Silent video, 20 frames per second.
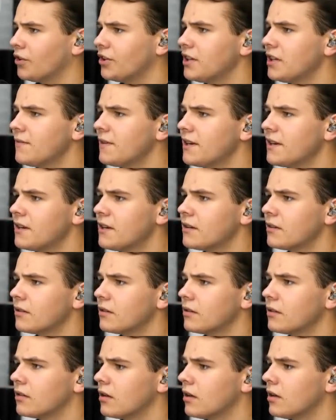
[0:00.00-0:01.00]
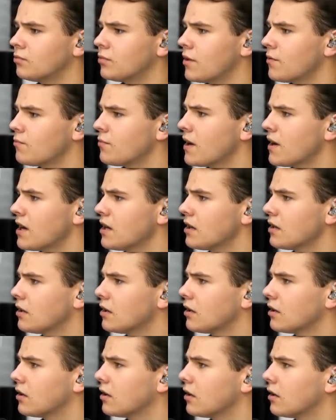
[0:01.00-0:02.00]
Was it even a runway?
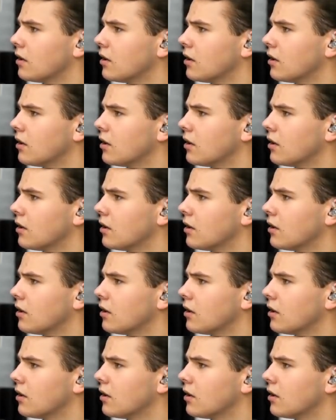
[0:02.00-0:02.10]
